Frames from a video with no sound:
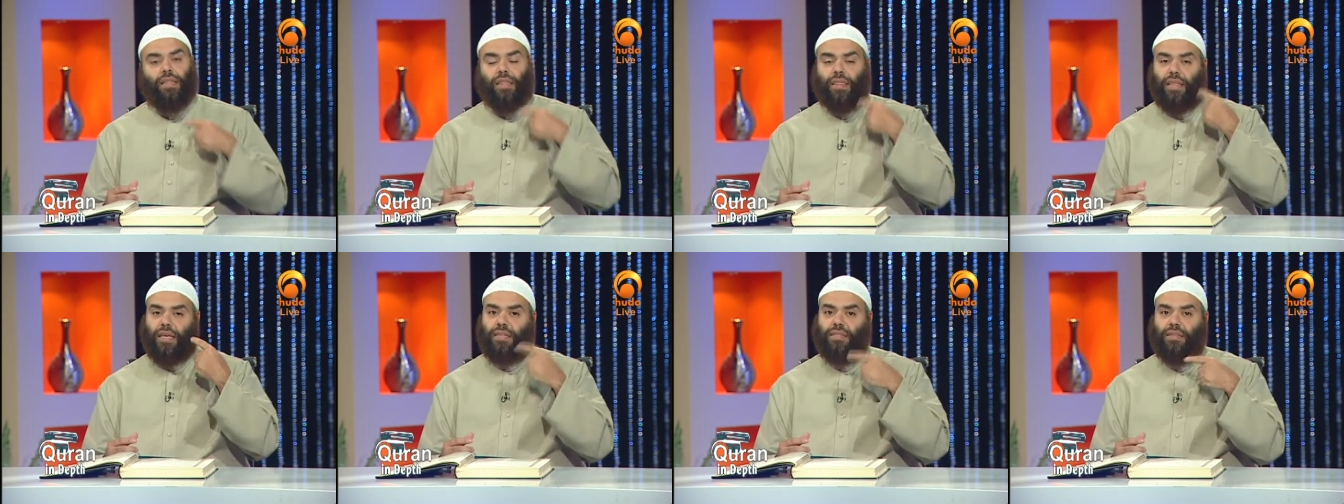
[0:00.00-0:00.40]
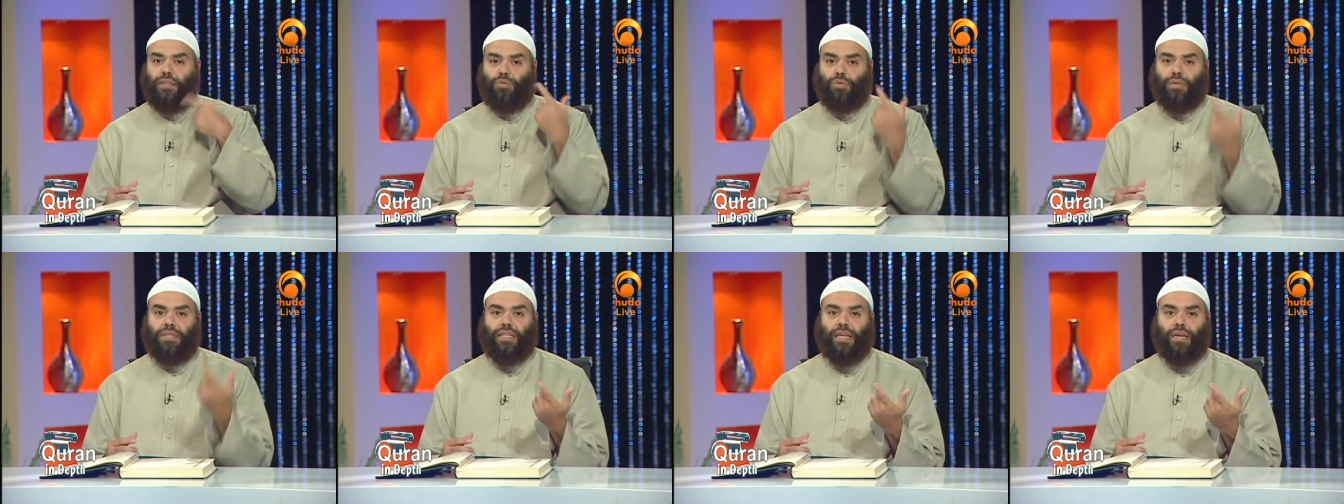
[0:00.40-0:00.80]
the things
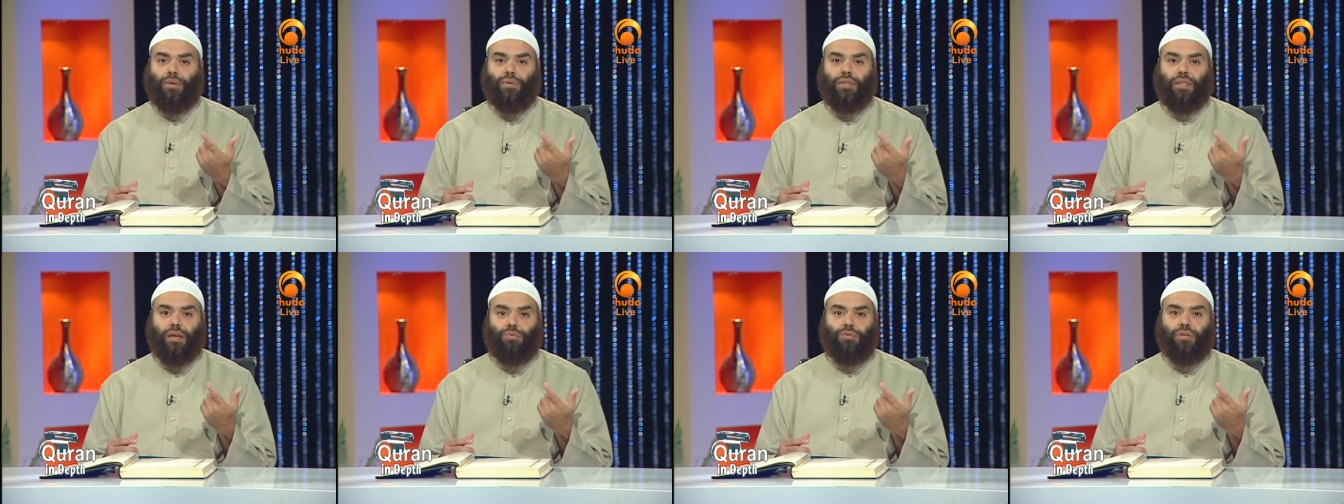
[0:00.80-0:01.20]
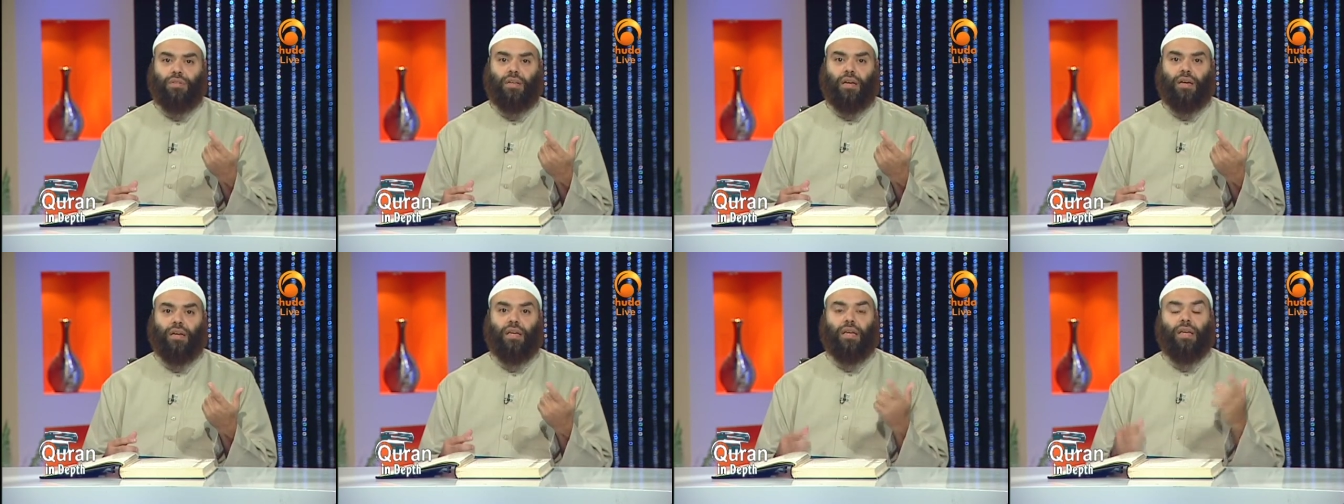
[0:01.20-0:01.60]
that we say with our
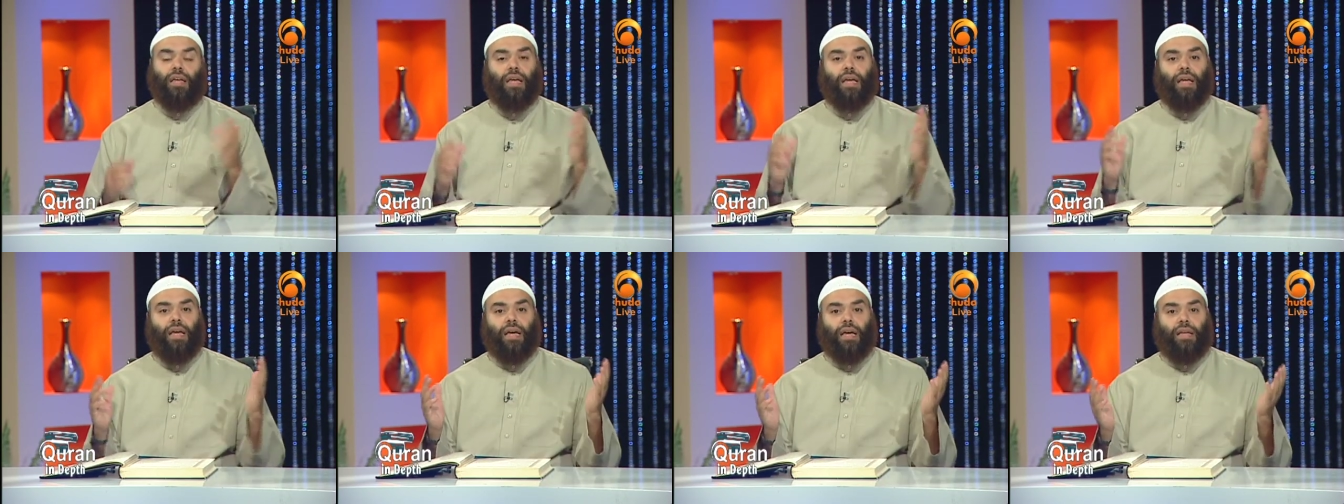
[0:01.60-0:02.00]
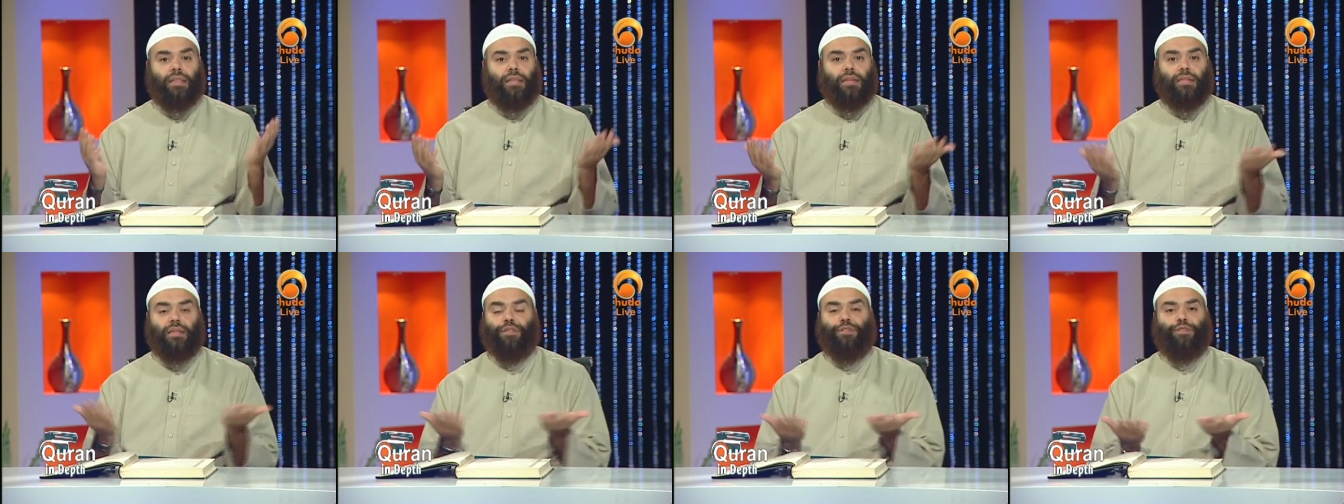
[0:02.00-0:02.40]
tongue,
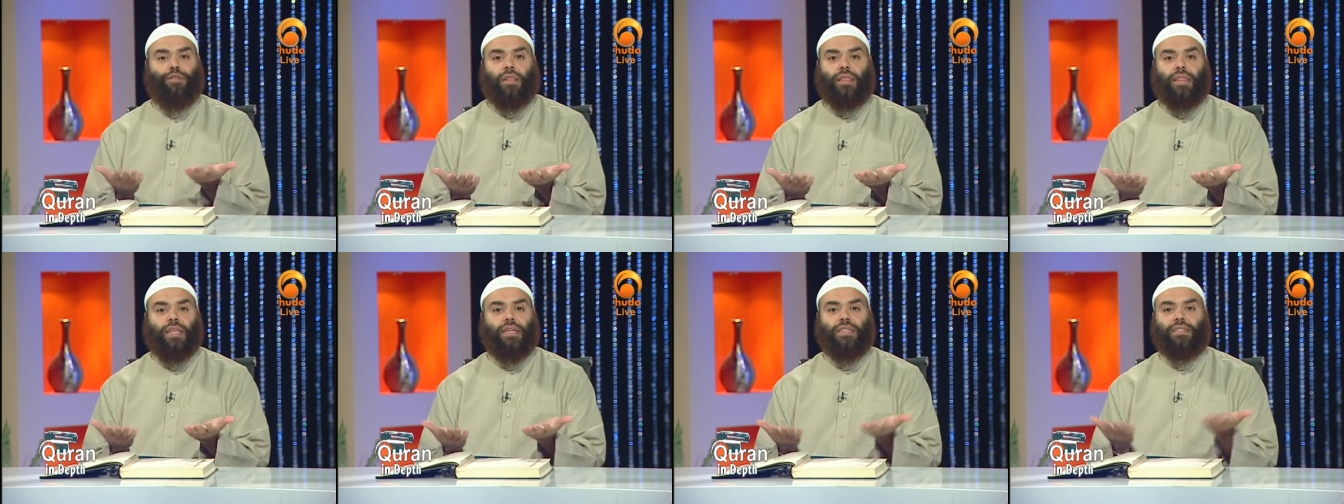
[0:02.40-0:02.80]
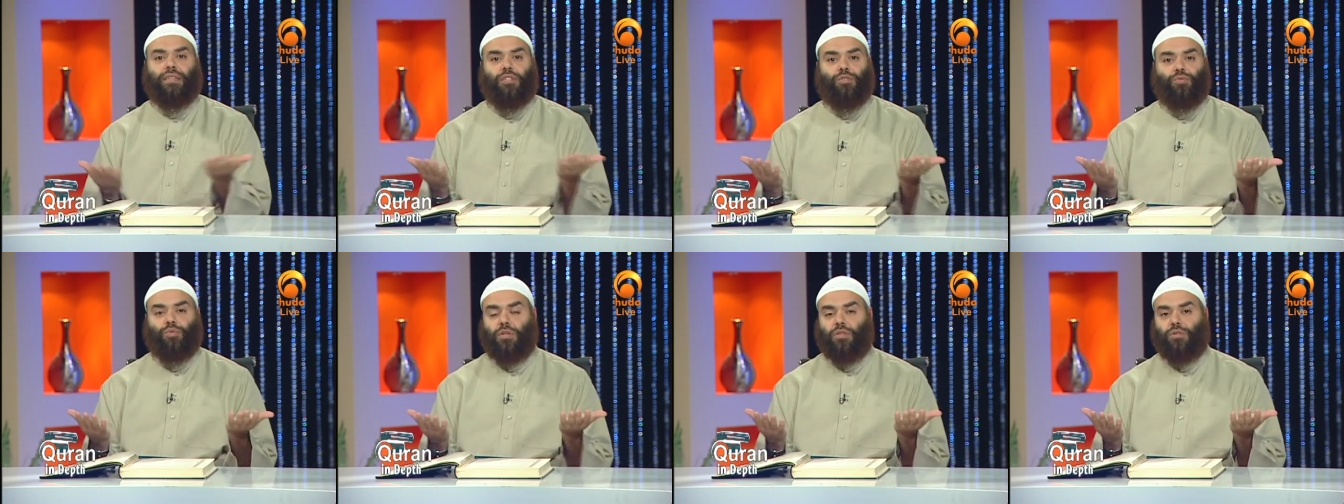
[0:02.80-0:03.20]
and the different things
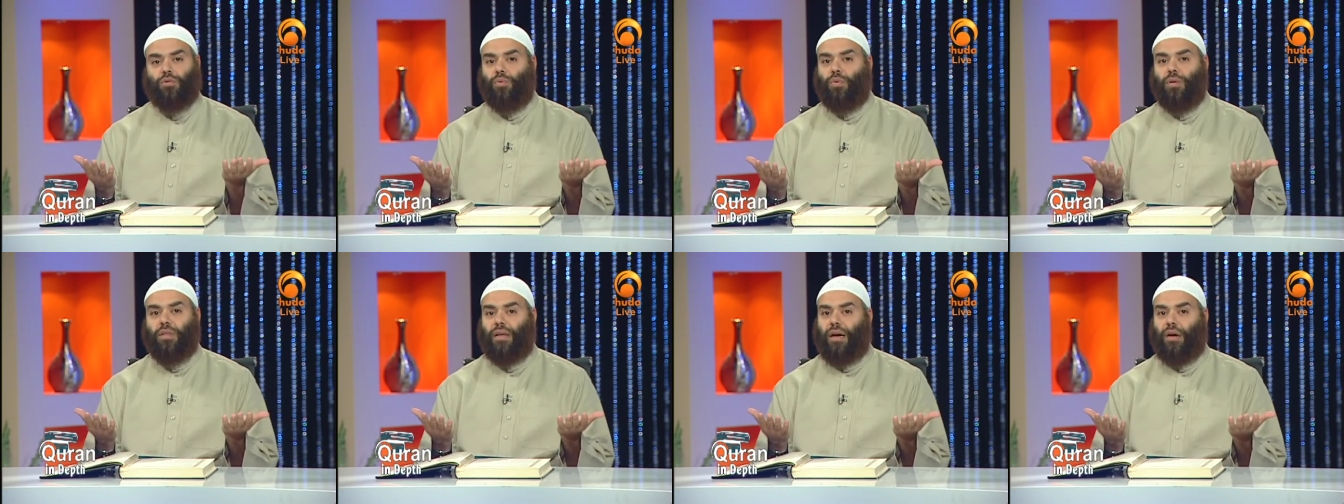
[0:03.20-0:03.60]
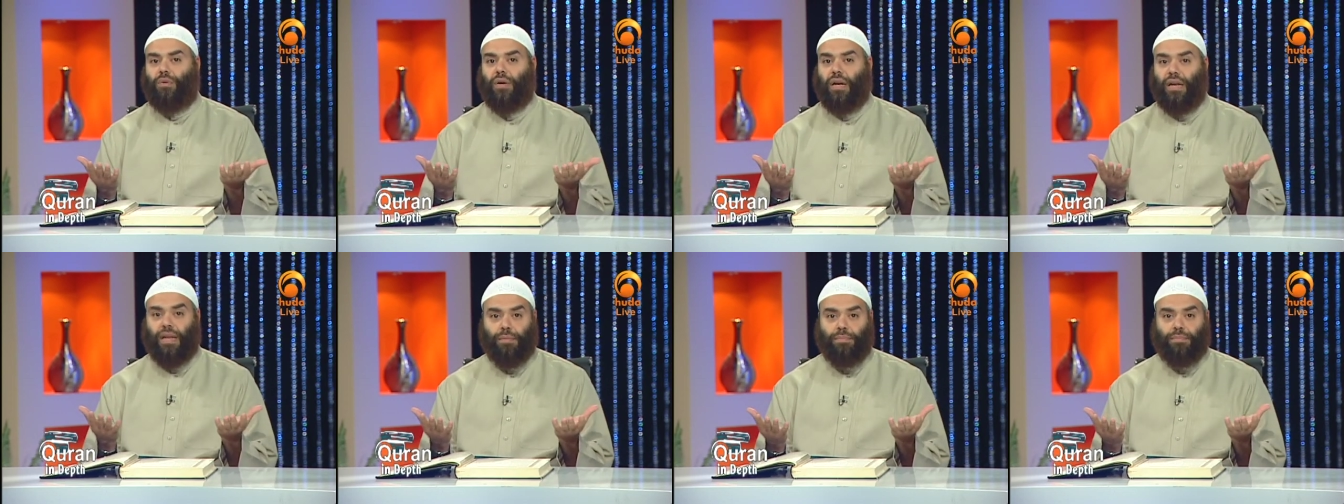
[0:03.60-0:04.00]
that we do with
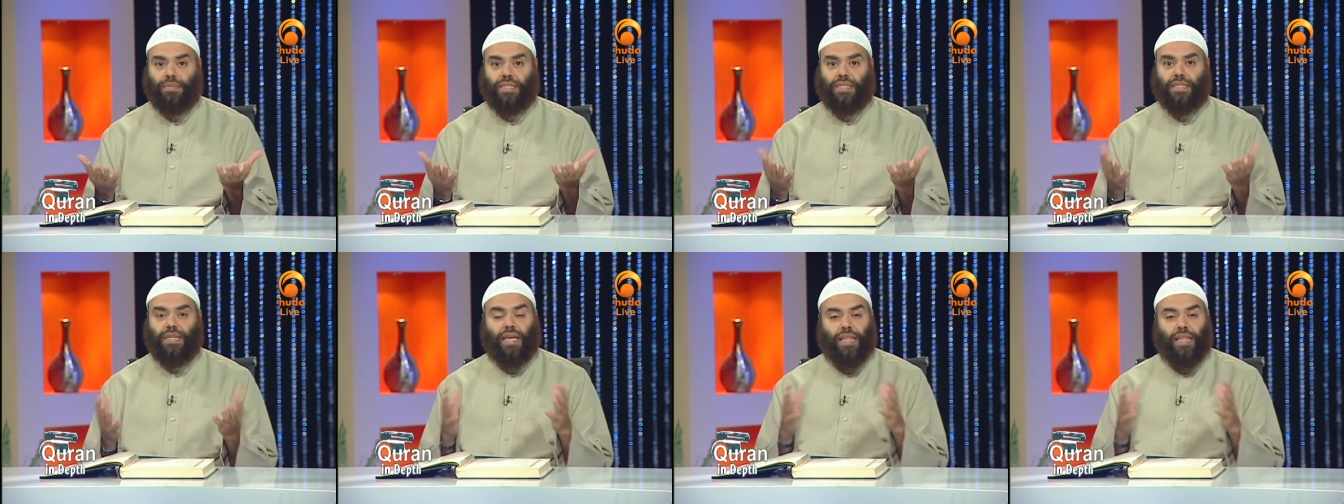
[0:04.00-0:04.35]
our limbs.